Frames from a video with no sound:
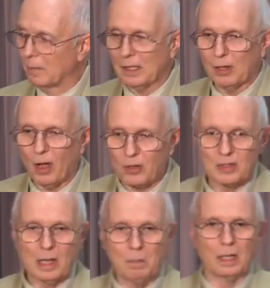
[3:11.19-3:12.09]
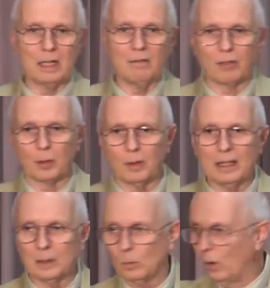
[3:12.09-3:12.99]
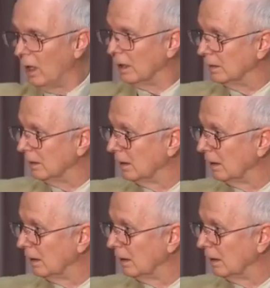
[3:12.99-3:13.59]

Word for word: because they believe three in one.